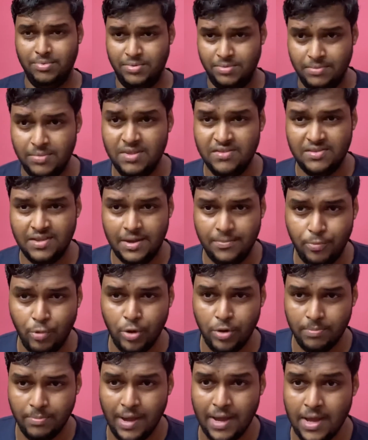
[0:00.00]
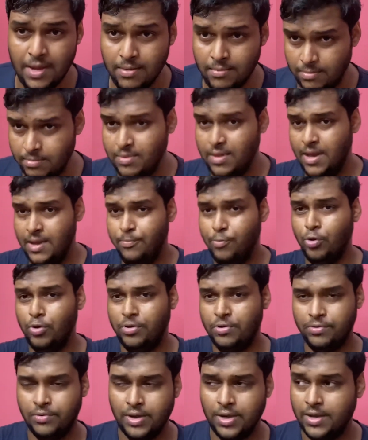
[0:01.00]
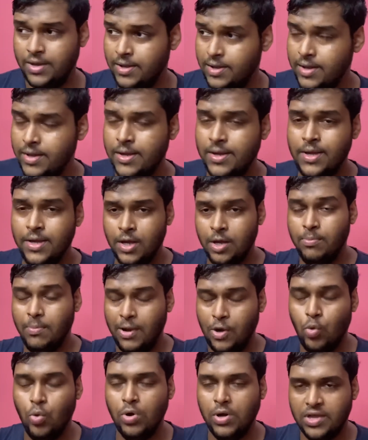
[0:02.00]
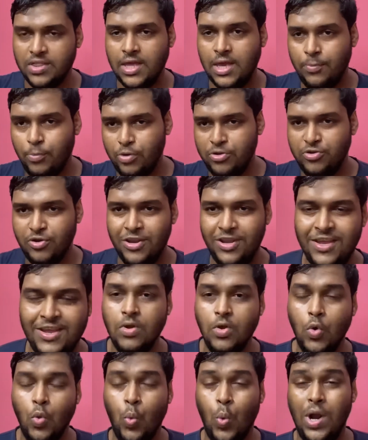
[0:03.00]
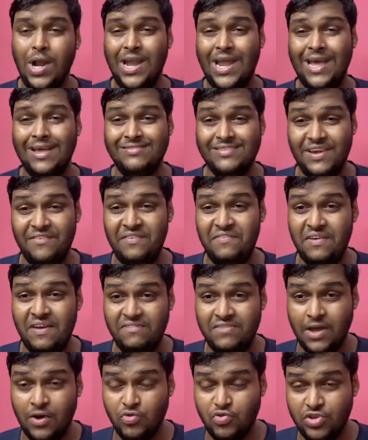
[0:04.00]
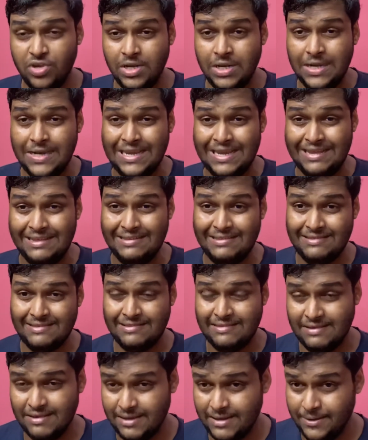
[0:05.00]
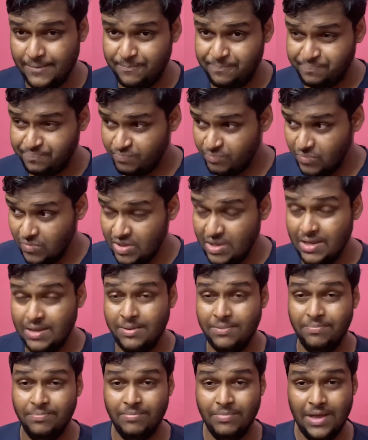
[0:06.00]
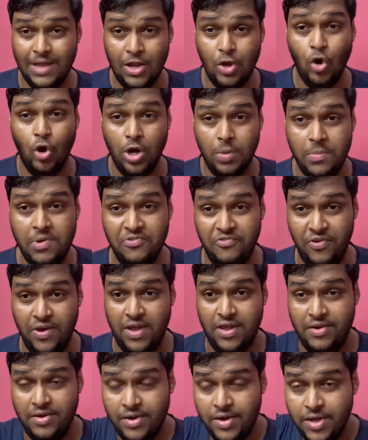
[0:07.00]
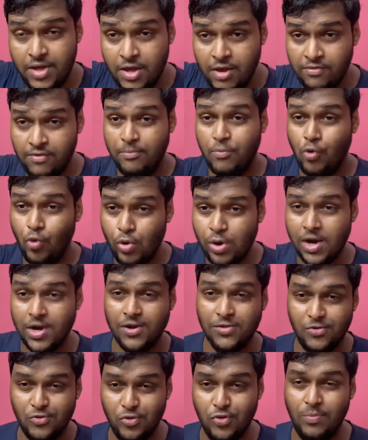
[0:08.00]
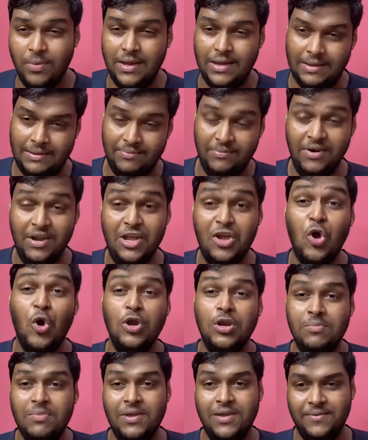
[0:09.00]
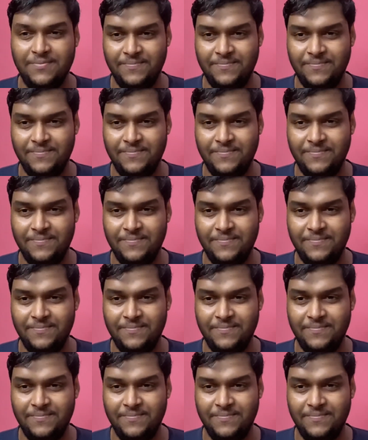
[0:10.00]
this airport, the airport. Okay, my Kolkata airport. Sorry, 1,75,000 is the economy fare from Kolkata to Dubai. The economy.